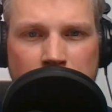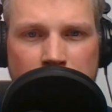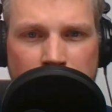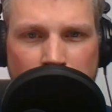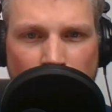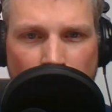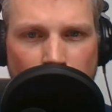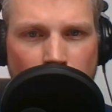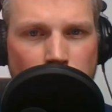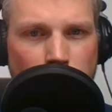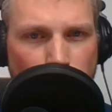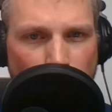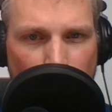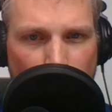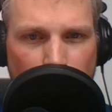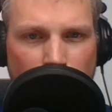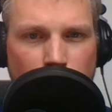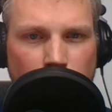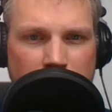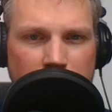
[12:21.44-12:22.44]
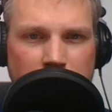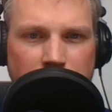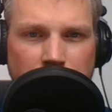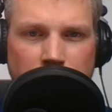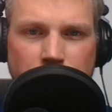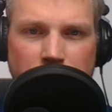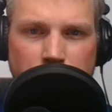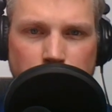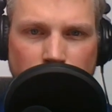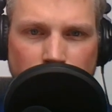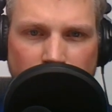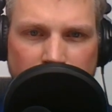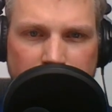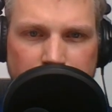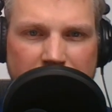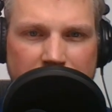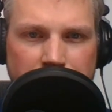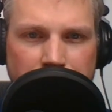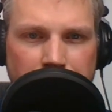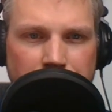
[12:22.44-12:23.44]
So what we want to do is we want to
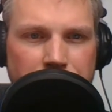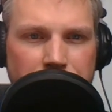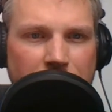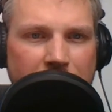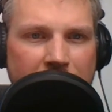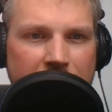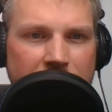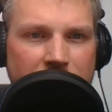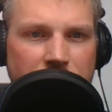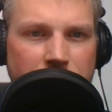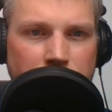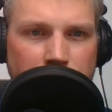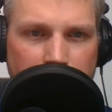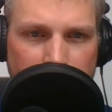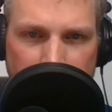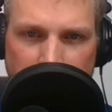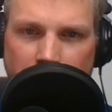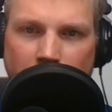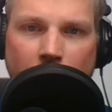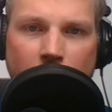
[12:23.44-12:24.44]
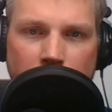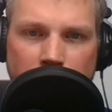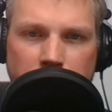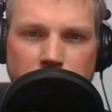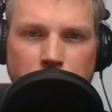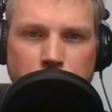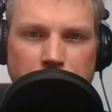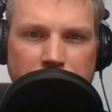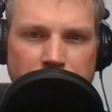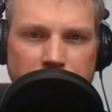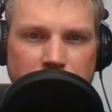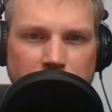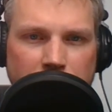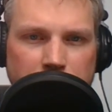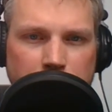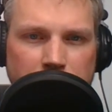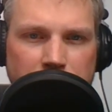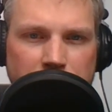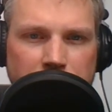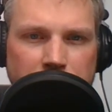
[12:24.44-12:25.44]
make sure that there are no
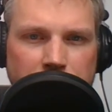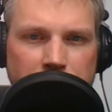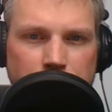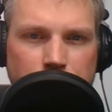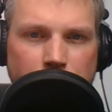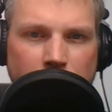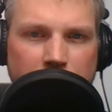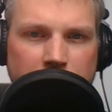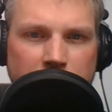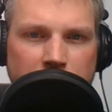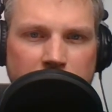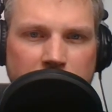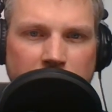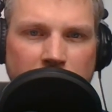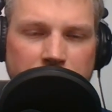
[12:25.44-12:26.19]
misalignments in your spine.